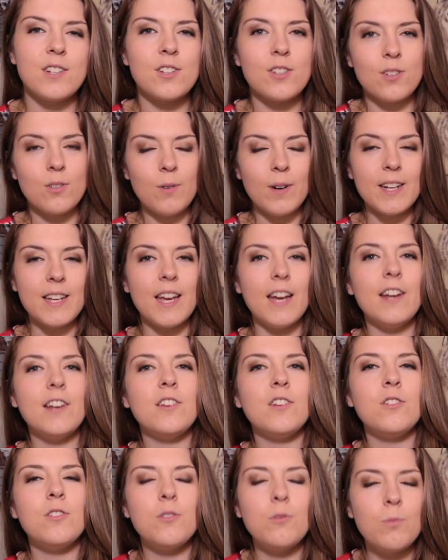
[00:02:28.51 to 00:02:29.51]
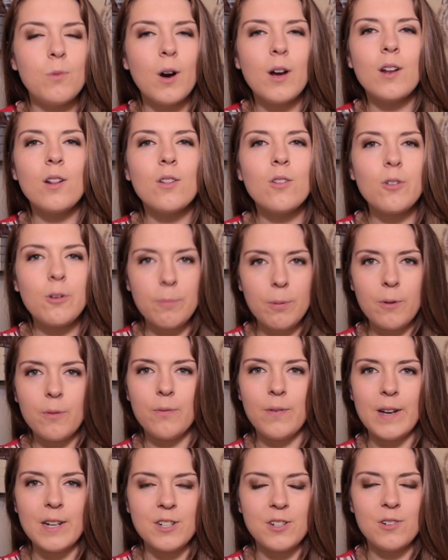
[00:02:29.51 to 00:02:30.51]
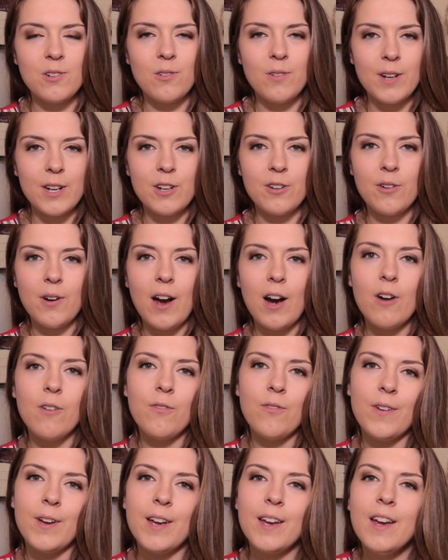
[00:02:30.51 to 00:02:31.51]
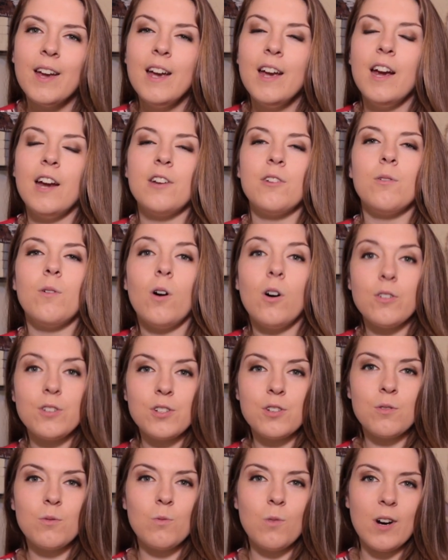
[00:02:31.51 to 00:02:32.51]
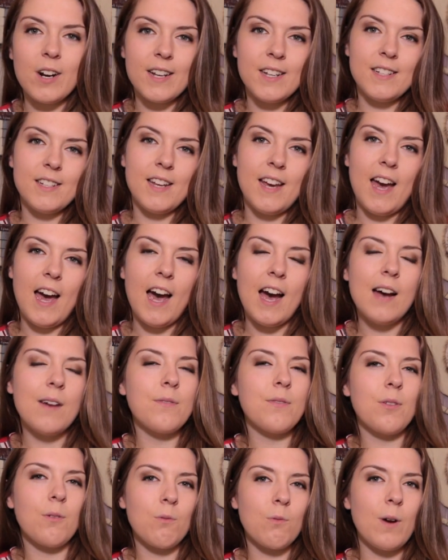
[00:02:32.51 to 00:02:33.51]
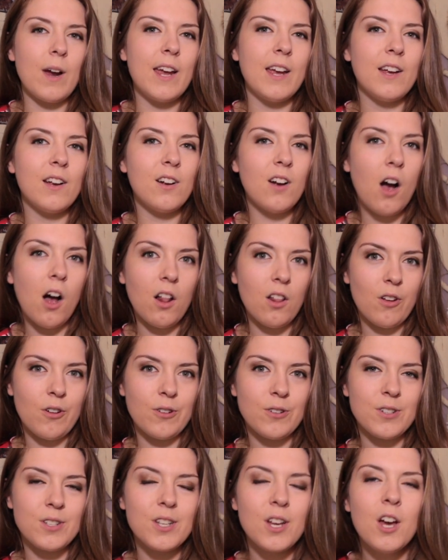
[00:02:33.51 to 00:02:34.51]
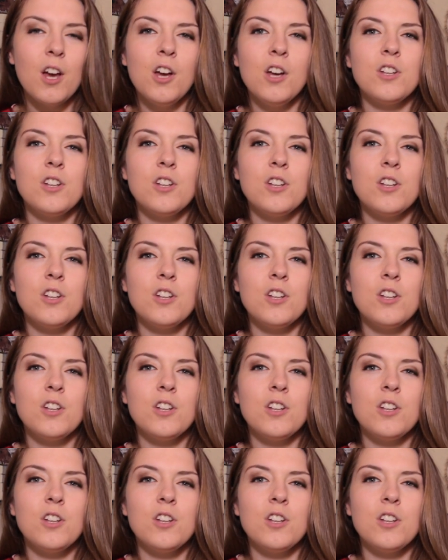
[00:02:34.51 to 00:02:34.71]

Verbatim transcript: So again, you wanna look professional in your outfit and you also want it to have the right colors.